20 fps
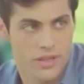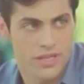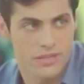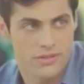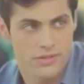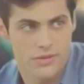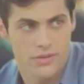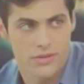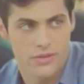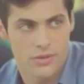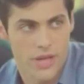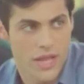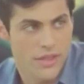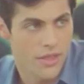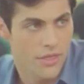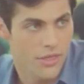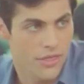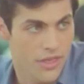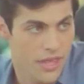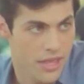with
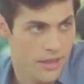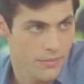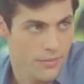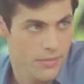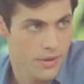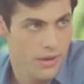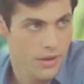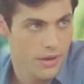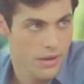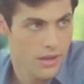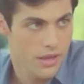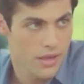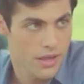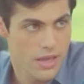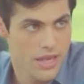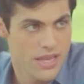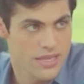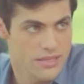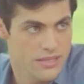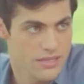who he
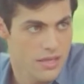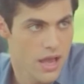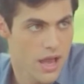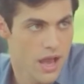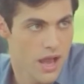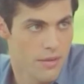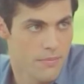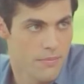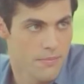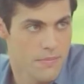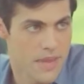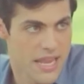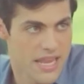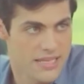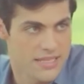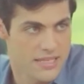is. I mean, we